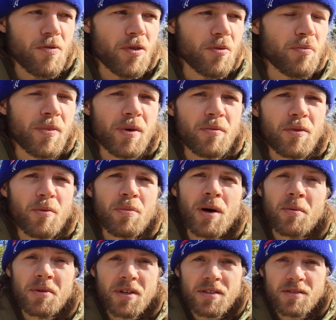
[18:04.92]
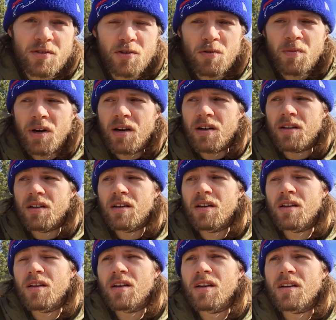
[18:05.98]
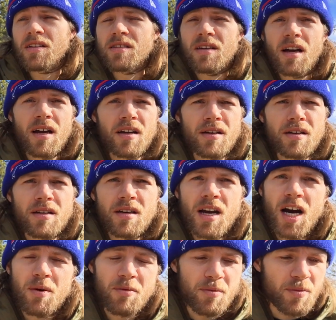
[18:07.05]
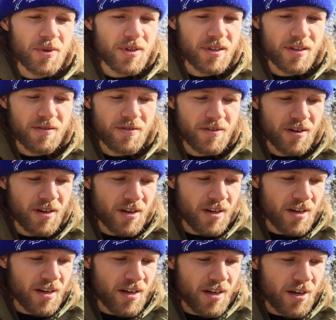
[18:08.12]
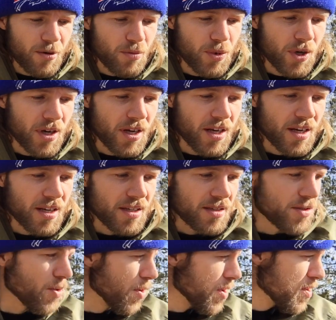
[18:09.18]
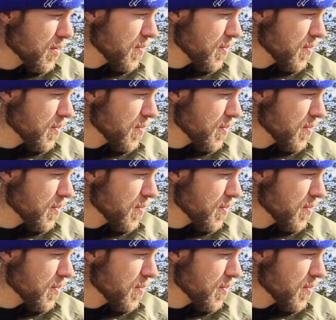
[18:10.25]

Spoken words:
the public doesn't know about it, and it's not in common belief. But it is going